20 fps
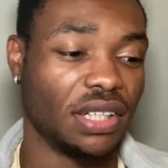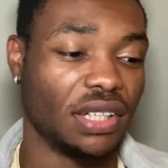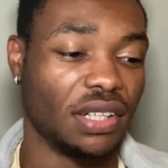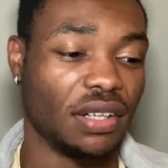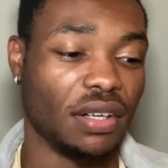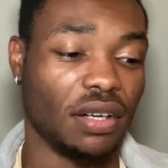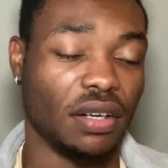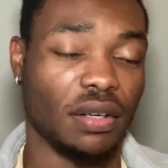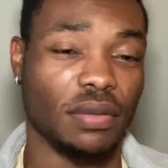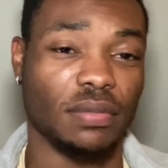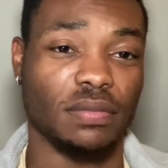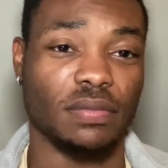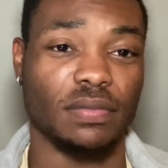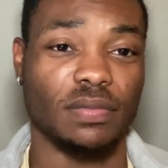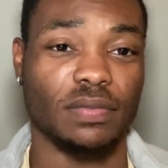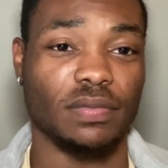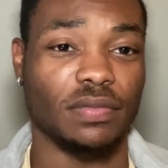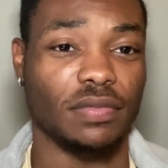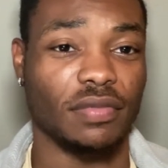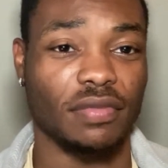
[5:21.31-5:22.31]

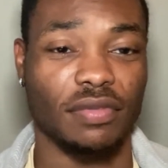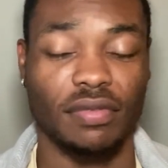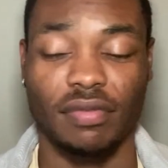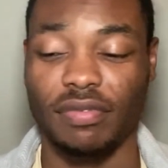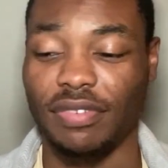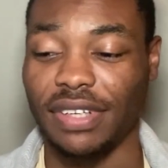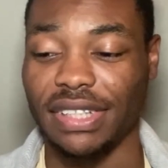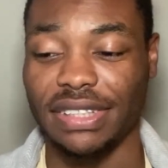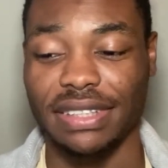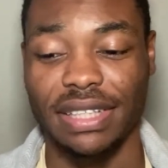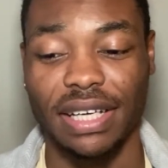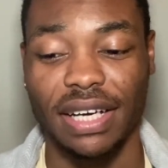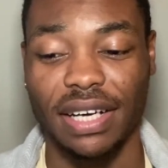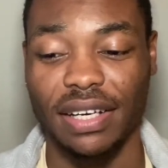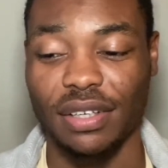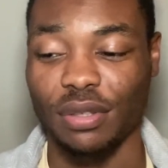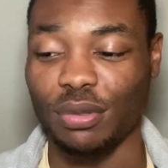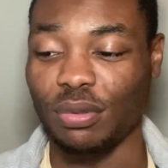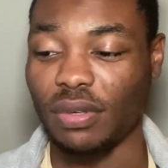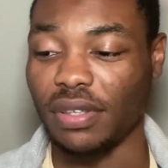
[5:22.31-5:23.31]
Van
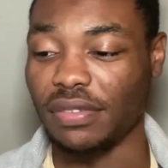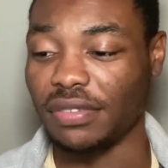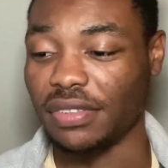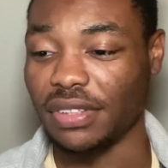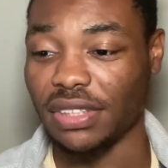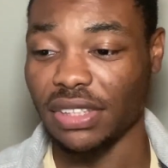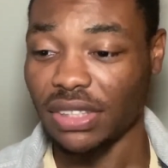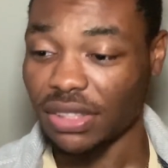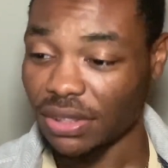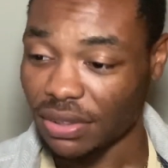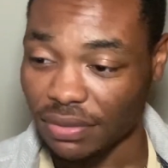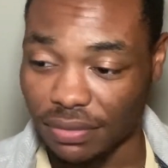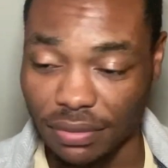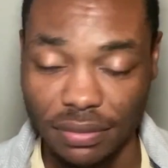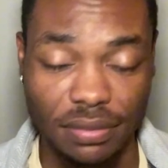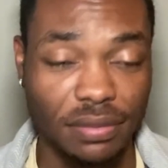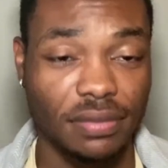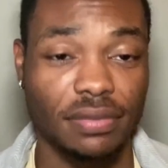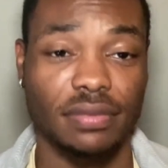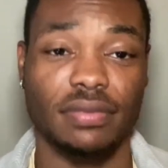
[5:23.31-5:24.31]
Dijk,
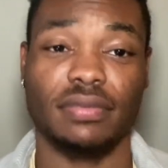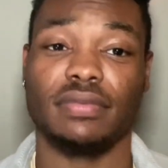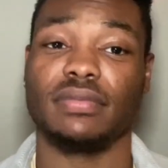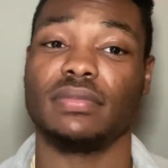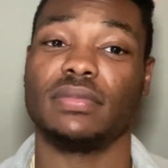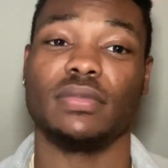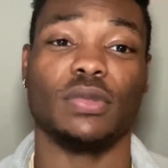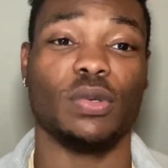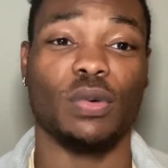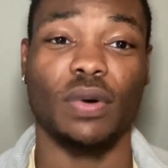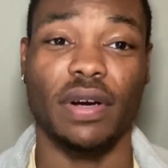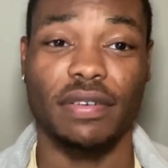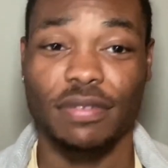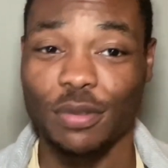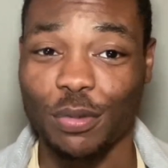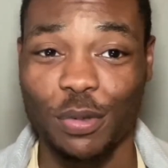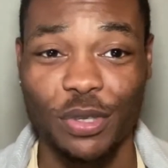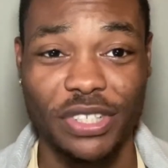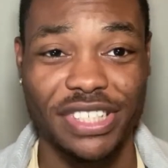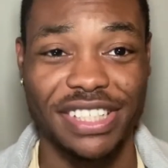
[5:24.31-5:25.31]
whoever
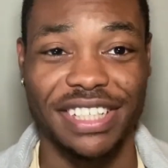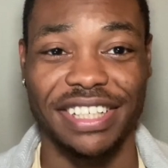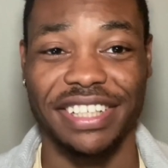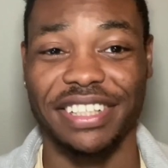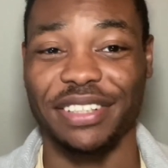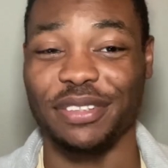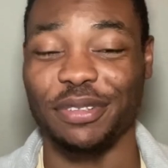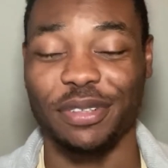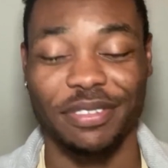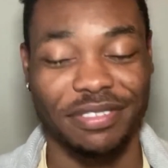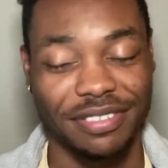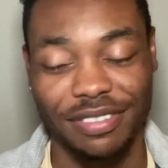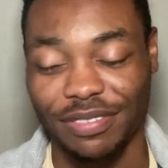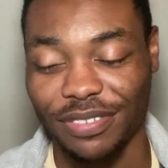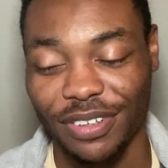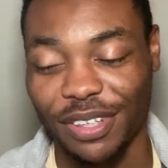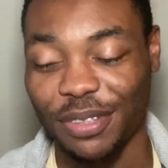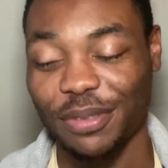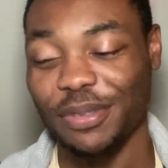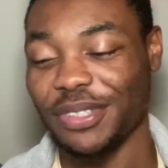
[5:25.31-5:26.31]
was there, whoever the
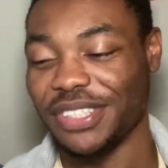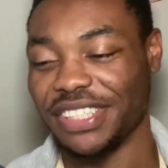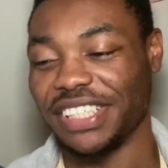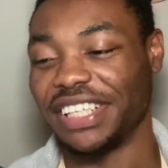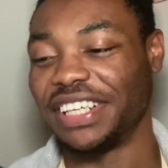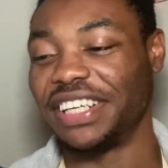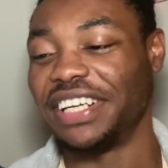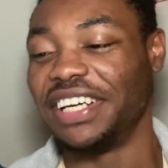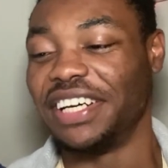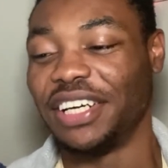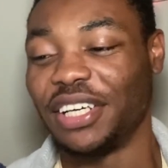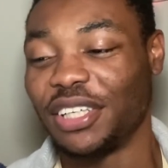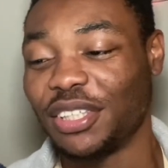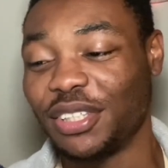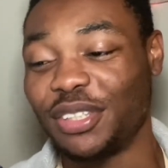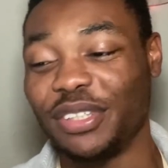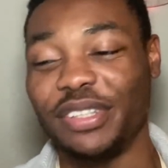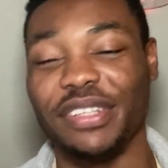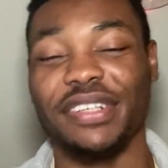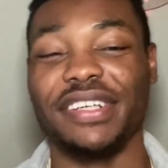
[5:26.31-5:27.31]
fuck was there,
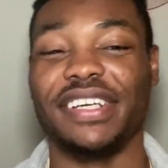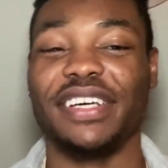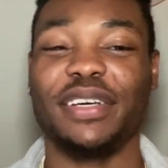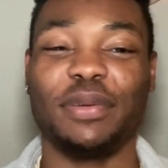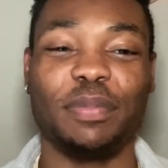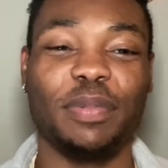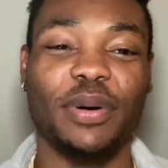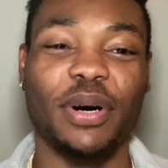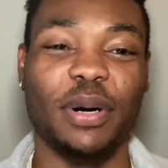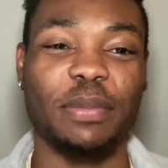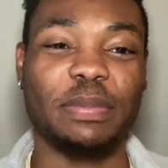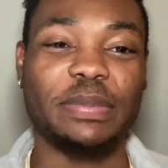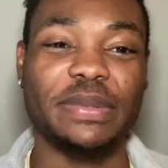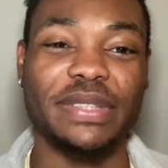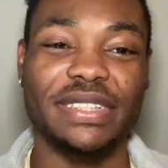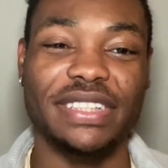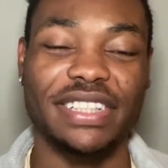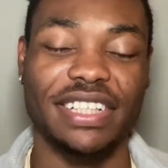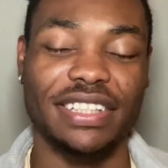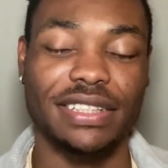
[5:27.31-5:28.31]
couldn't keep up.
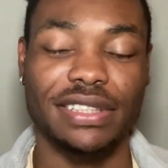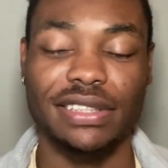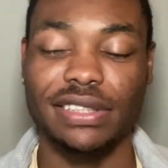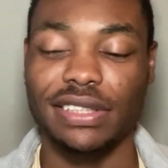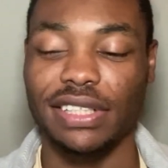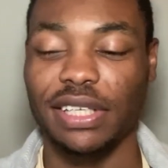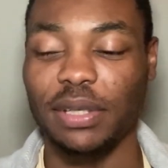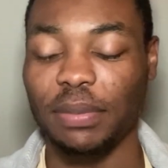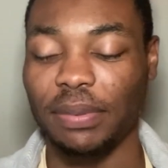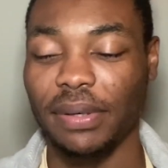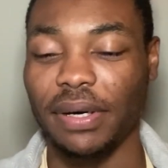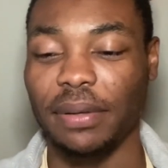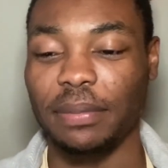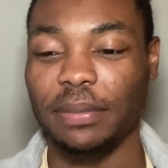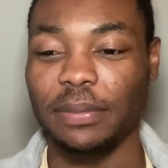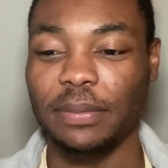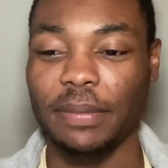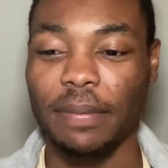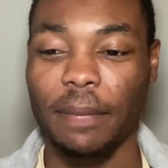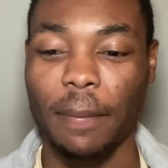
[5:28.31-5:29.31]
They couldn't keep up.